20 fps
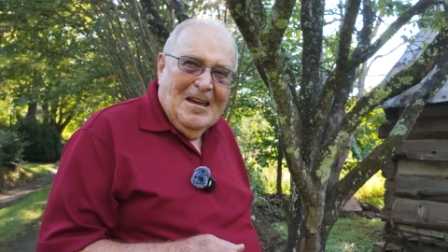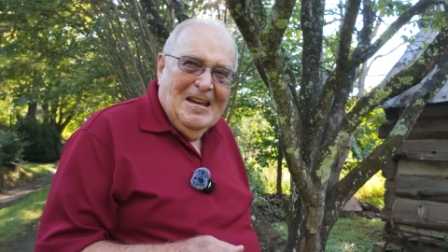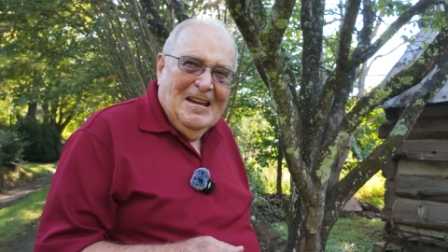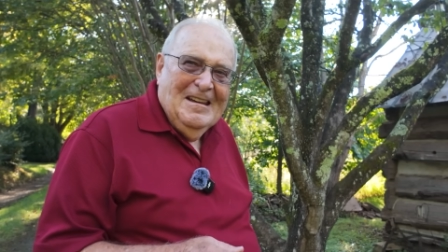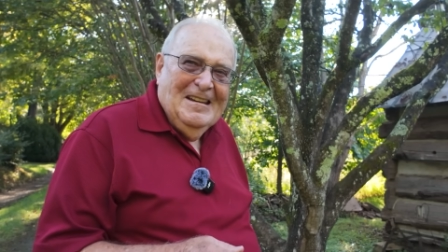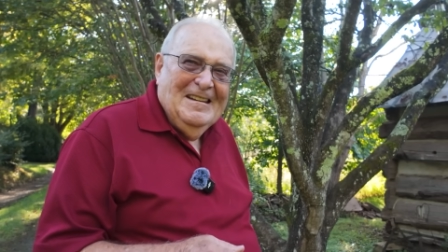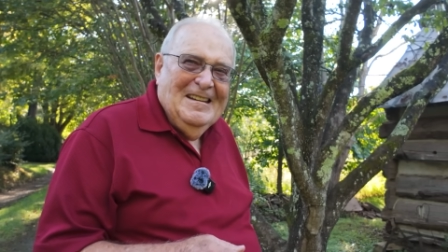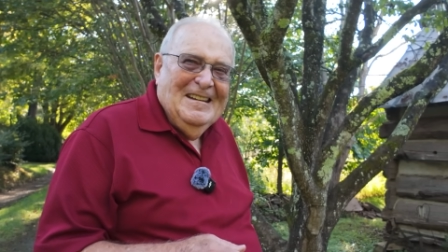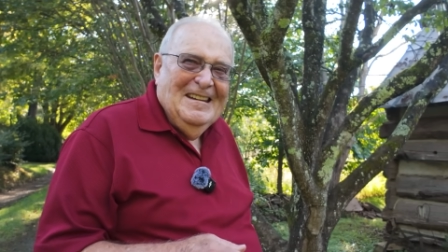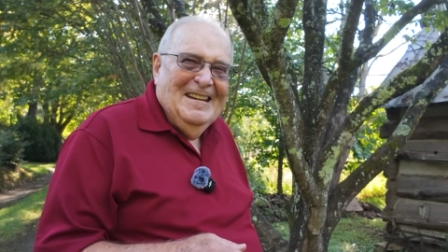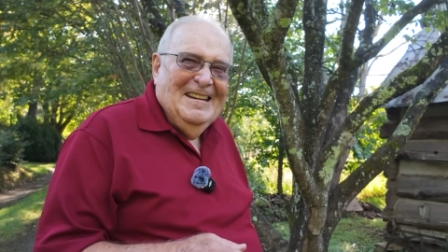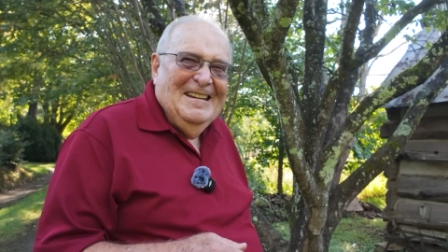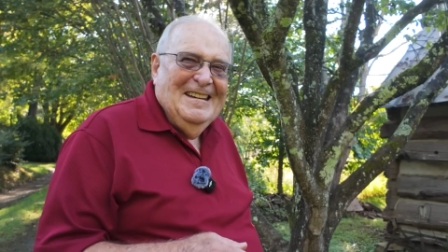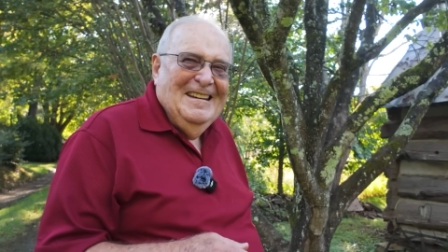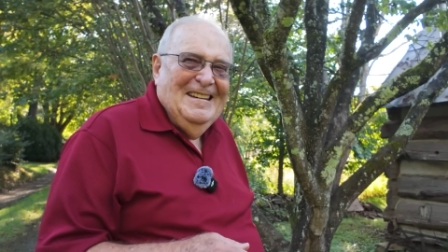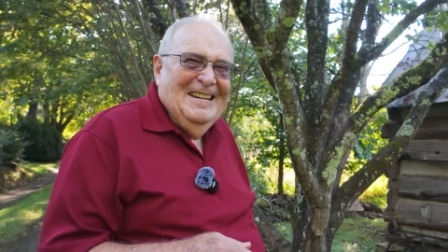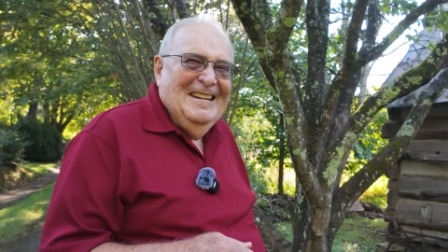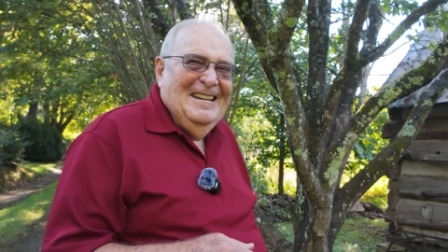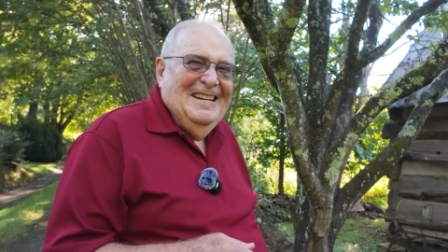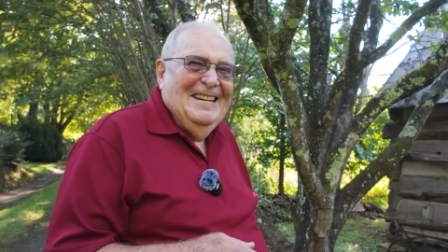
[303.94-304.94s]
Oh
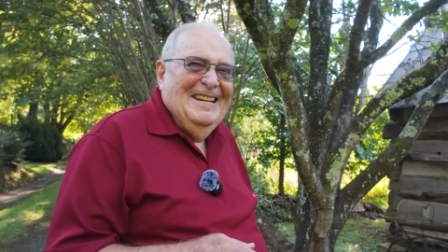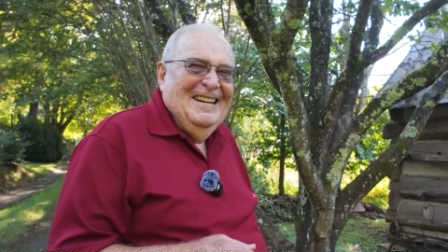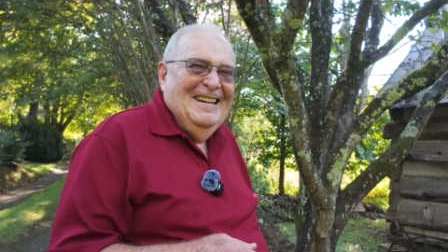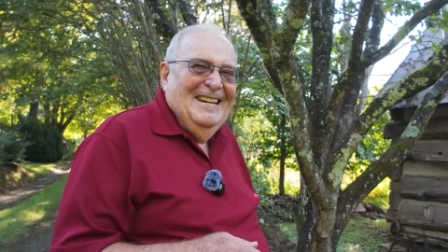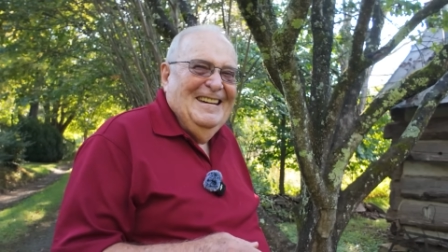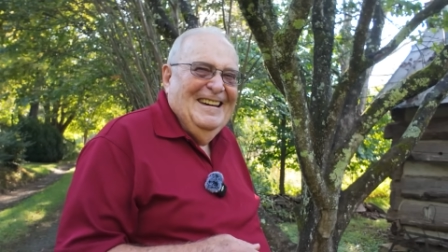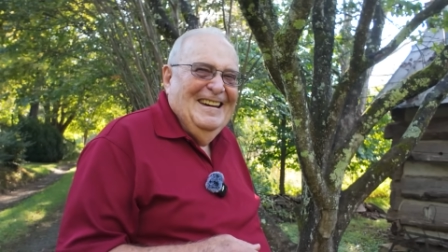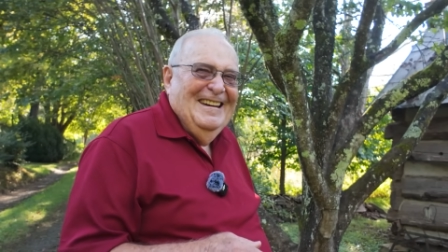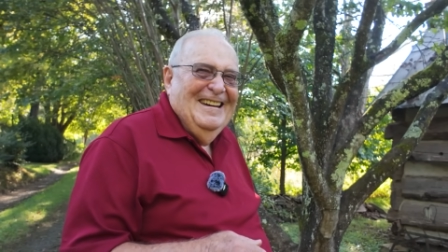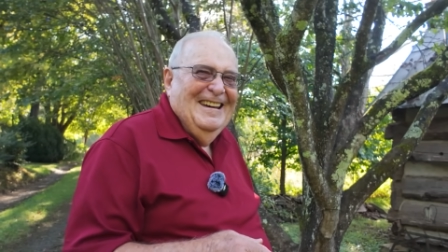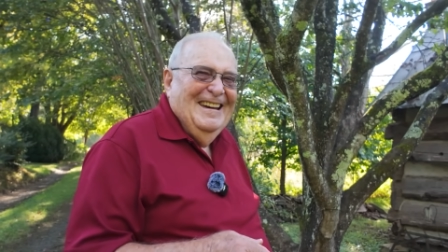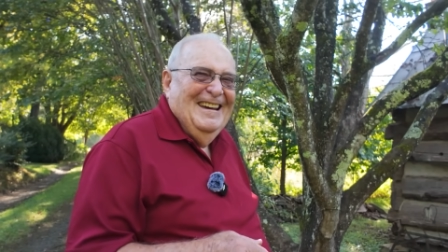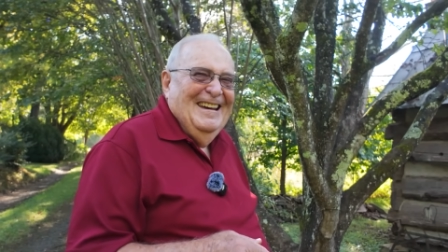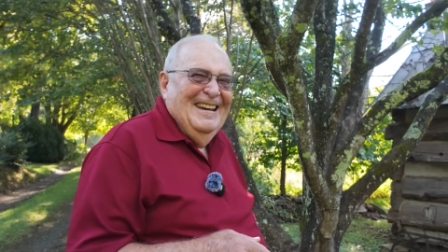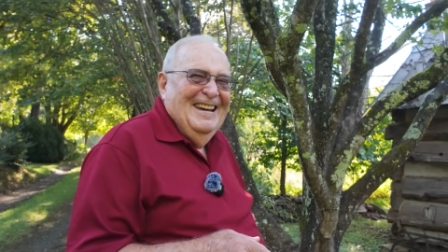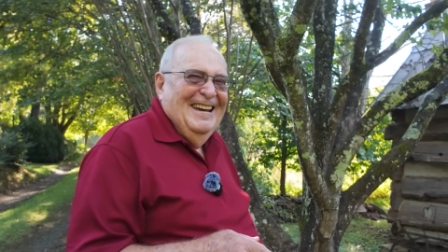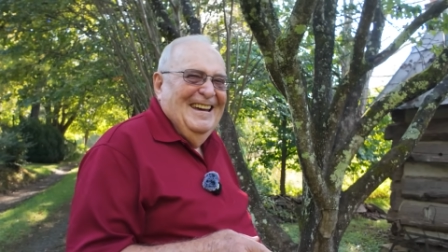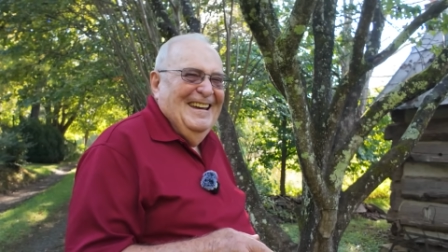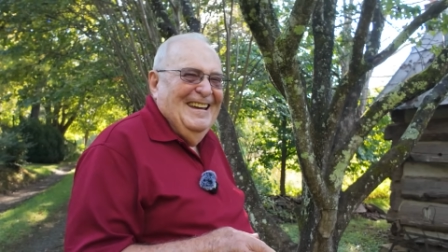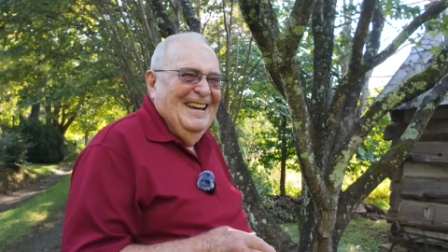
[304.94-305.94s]
no!
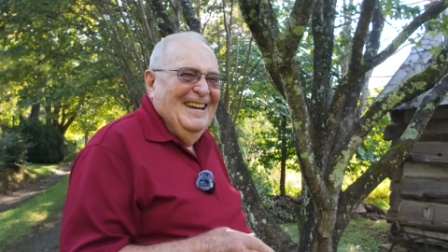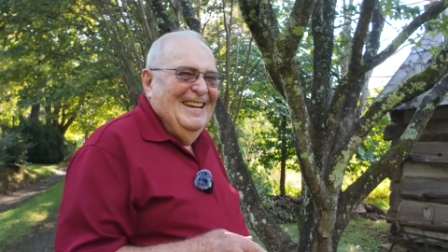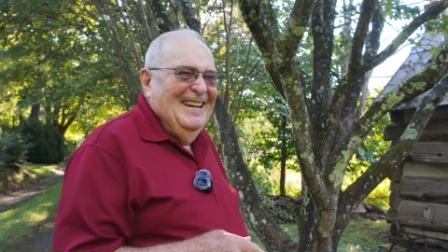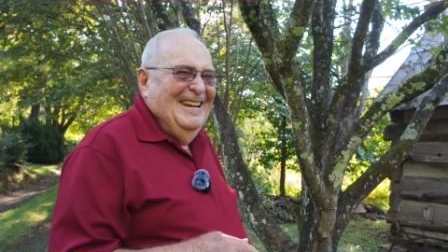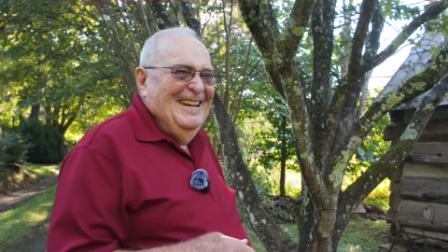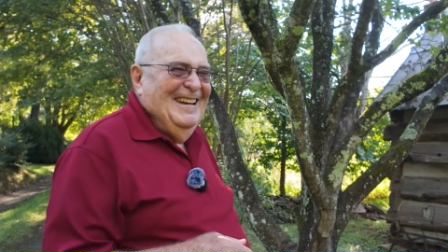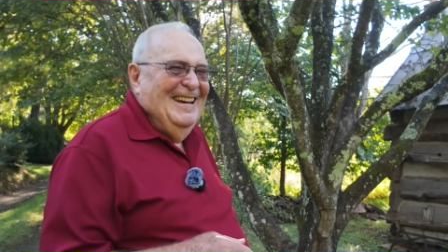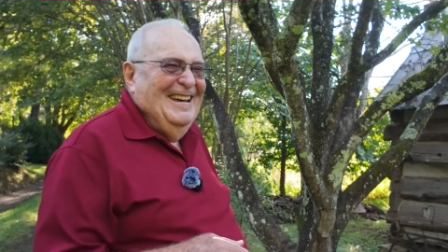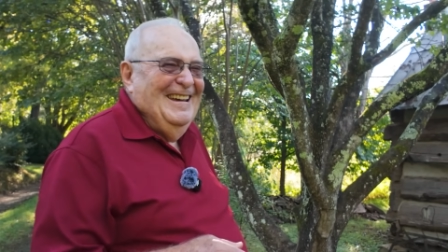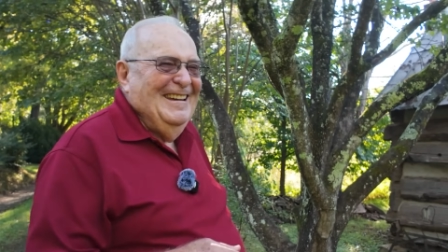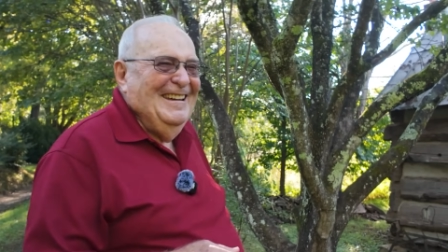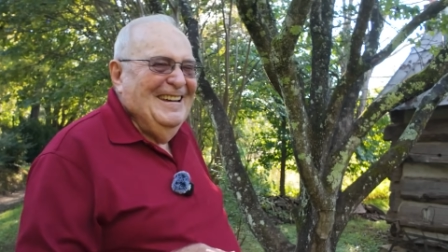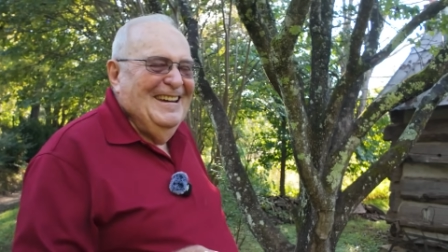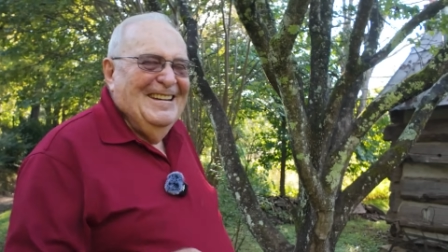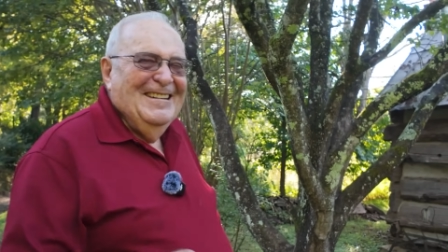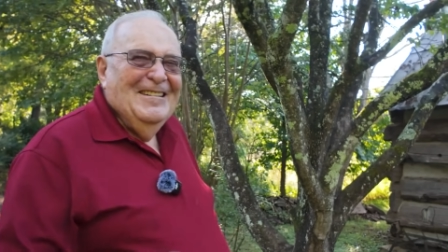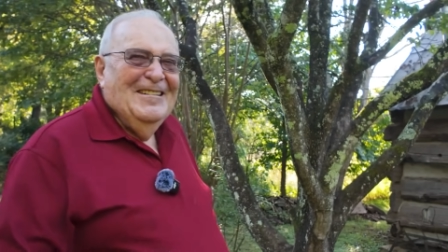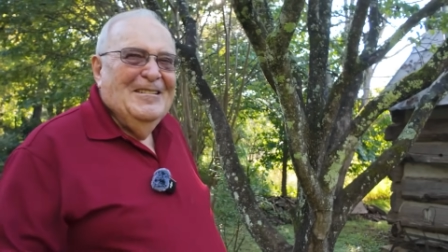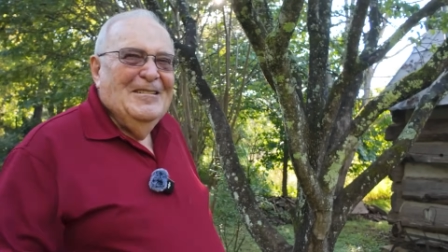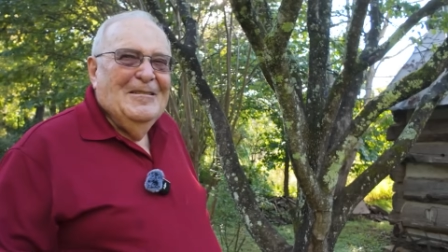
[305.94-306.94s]
What
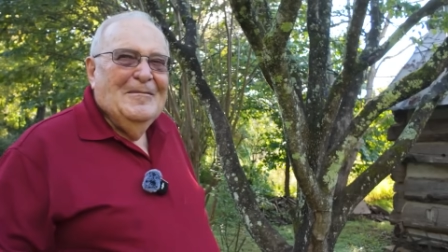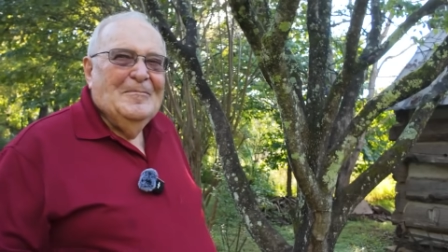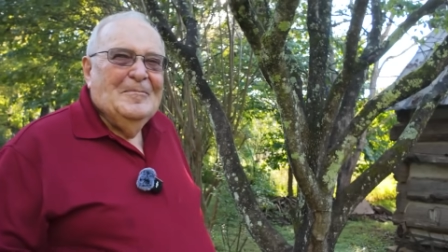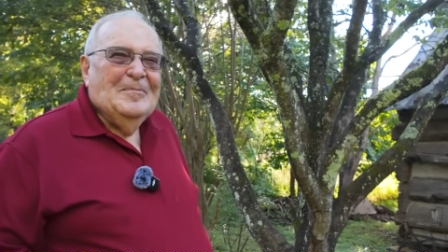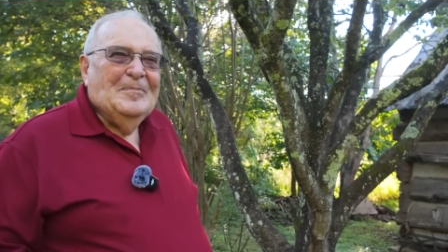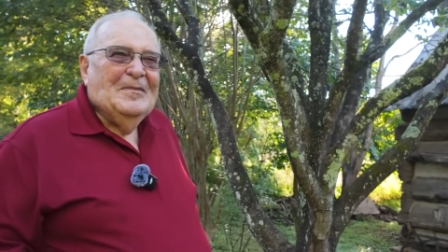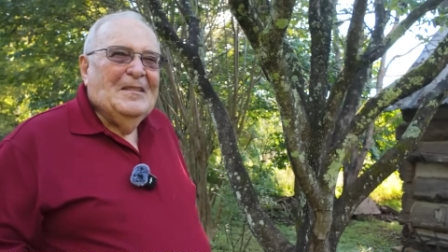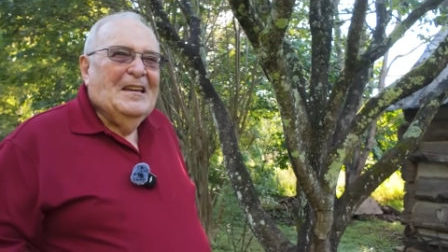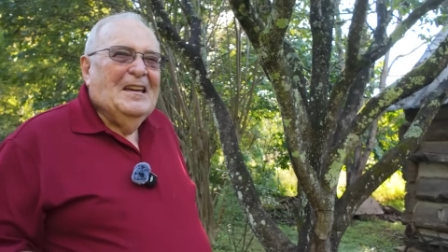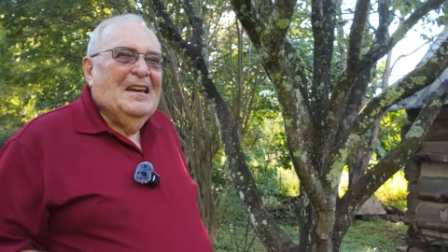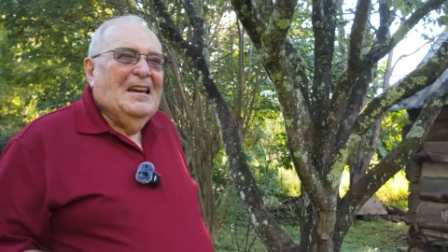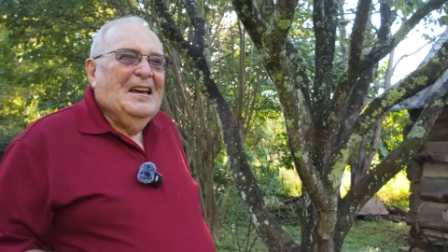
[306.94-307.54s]
year was that?